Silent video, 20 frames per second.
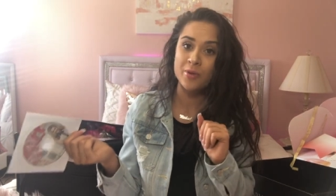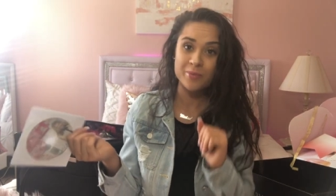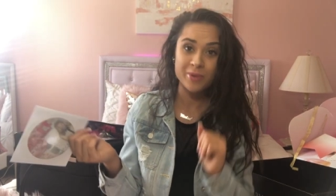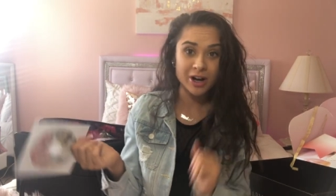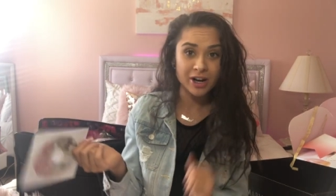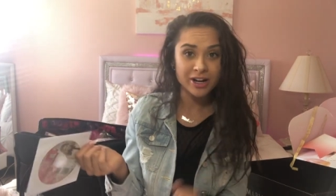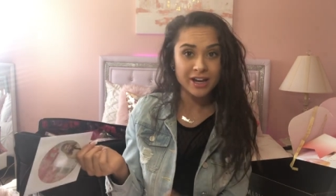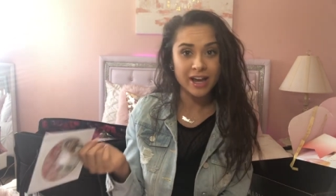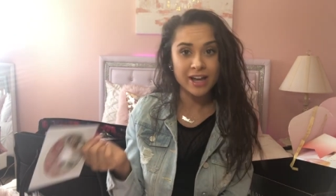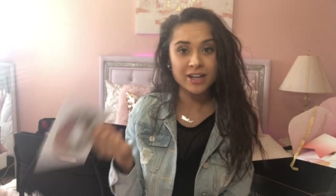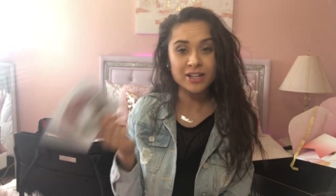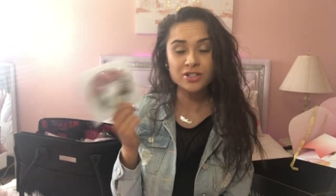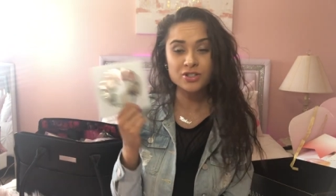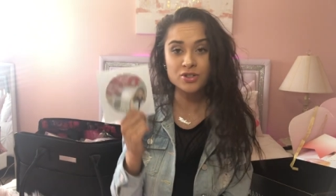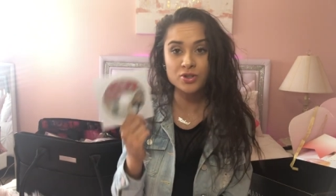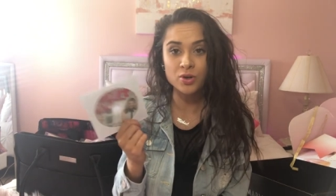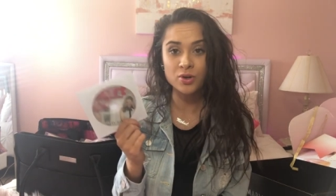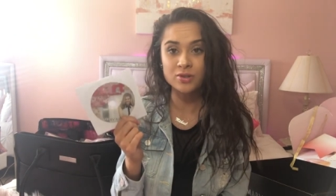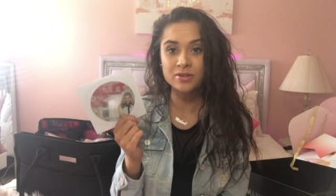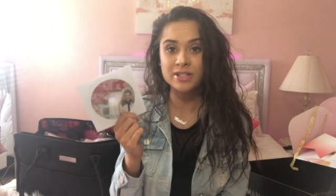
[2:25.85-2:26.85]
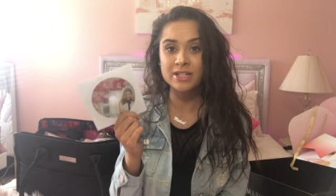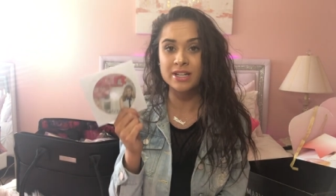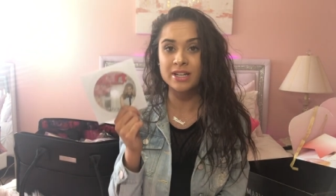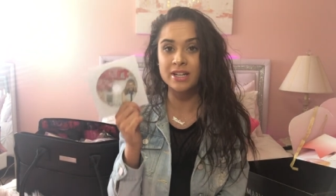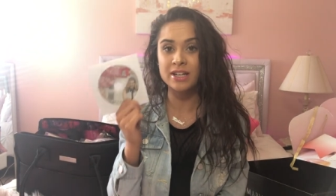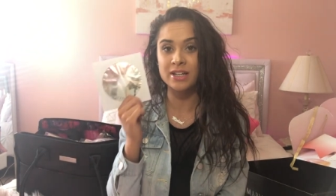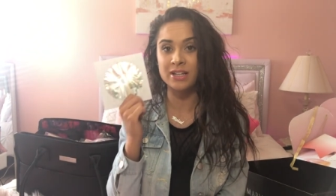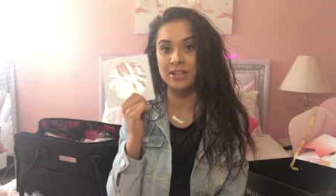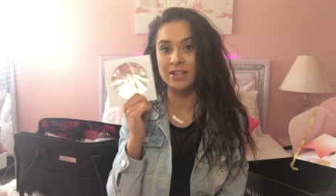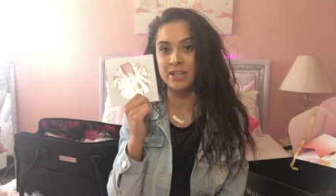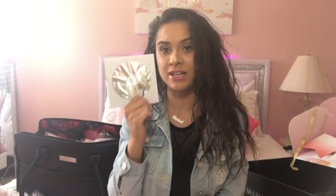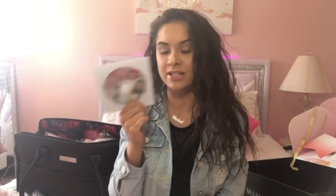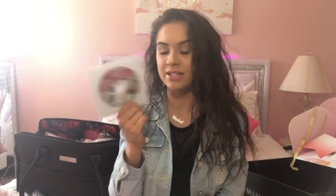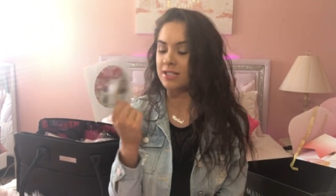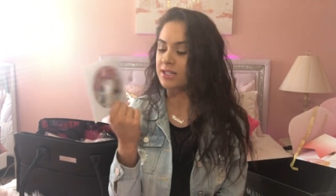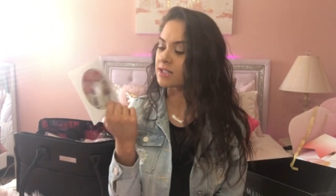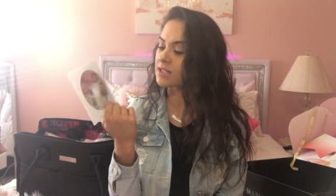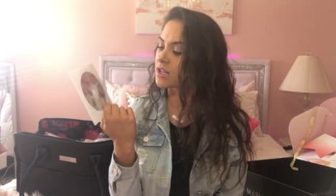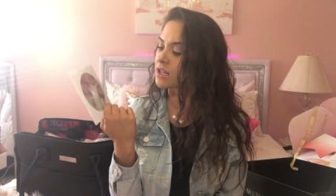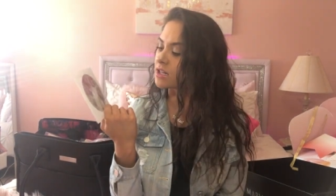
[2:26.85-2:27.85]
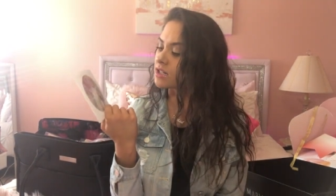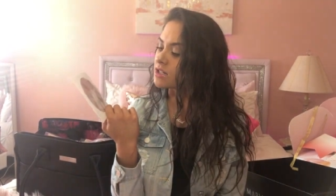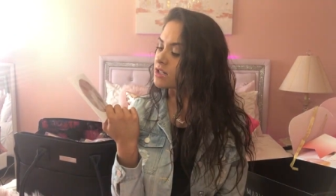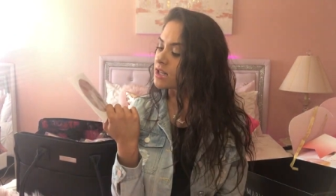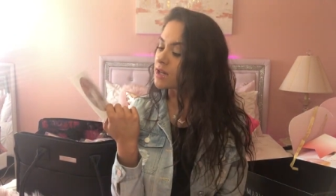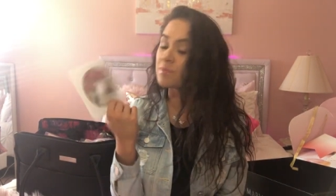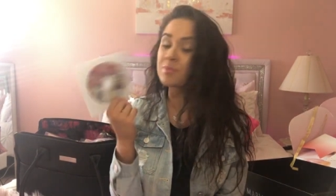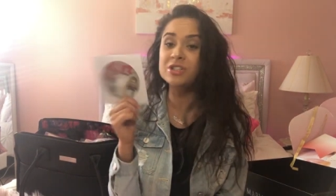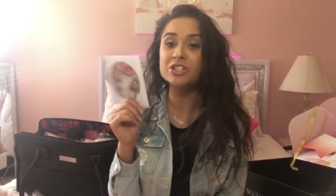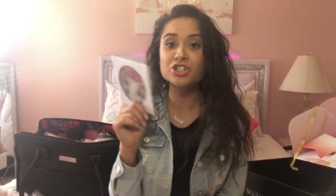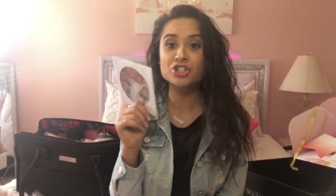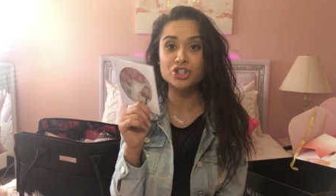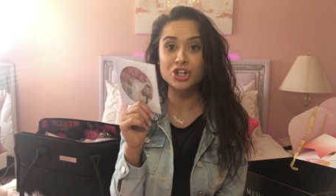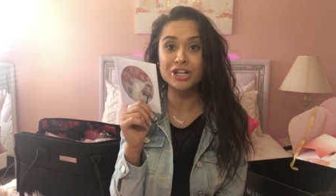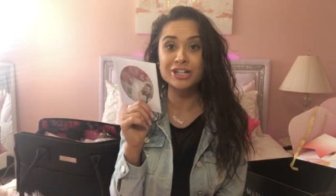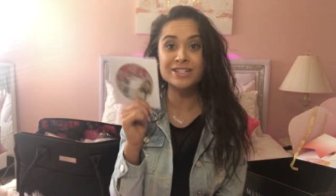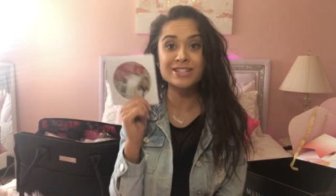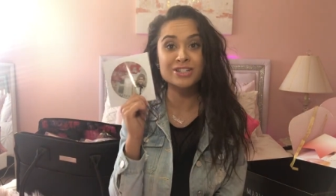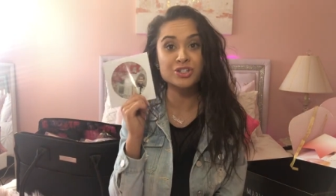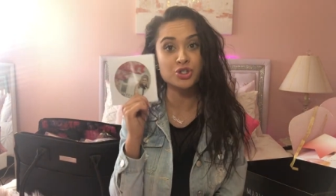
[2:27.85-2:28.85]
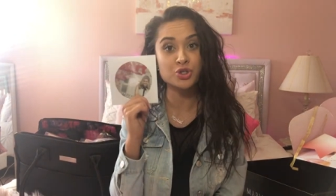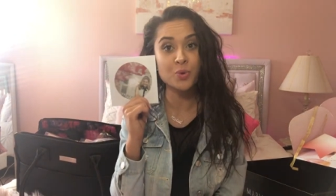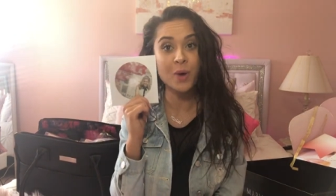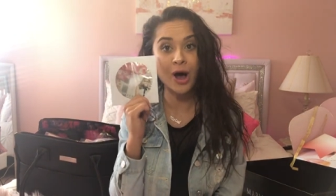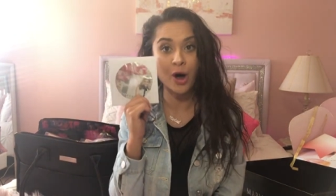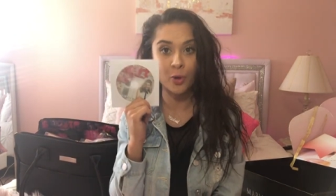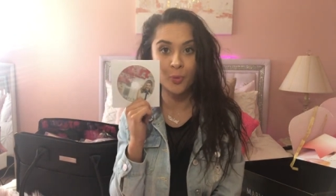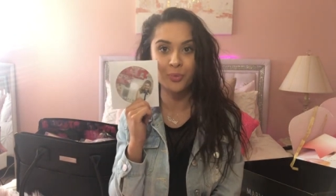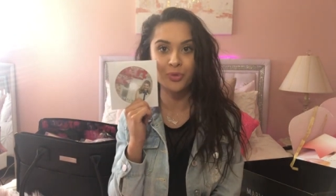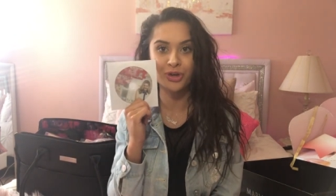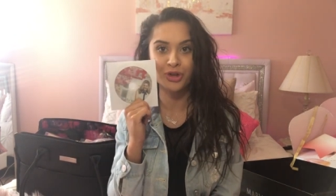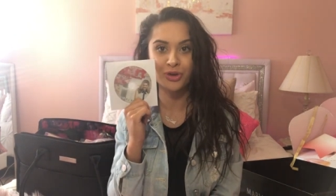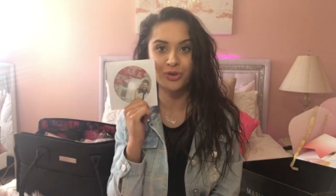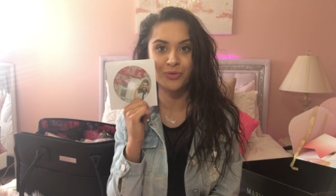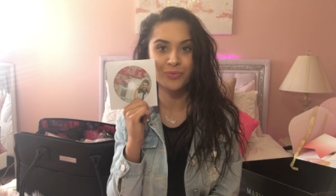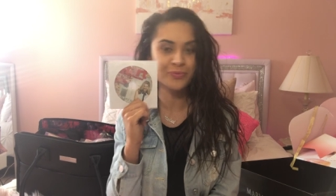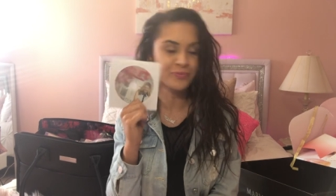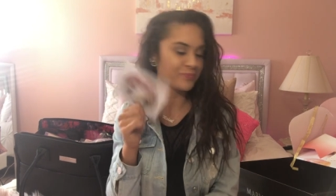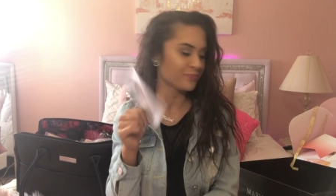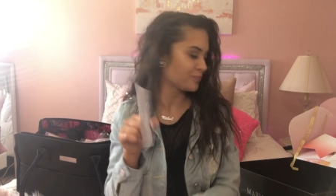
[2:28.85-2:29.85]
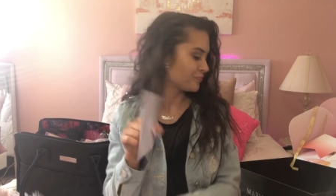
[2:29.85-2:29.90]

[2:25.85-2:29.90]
Mary Kay consultant and things and tips and tricks to help you.